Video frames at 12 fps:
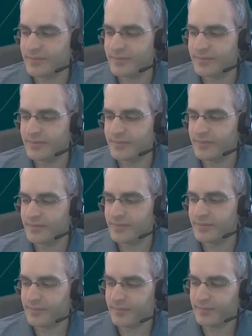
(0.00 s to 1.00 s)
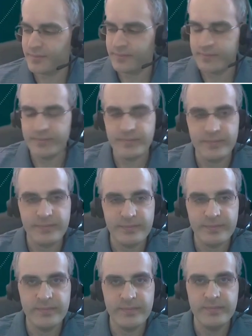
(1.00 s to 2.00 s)

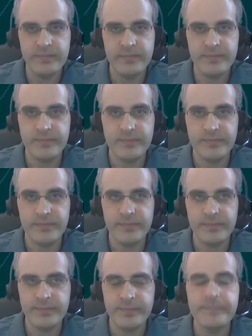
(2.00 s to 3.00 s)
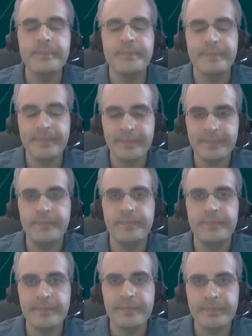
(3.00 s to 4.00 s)

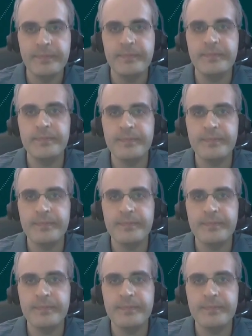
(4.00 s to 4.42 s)
This person isn't speaking.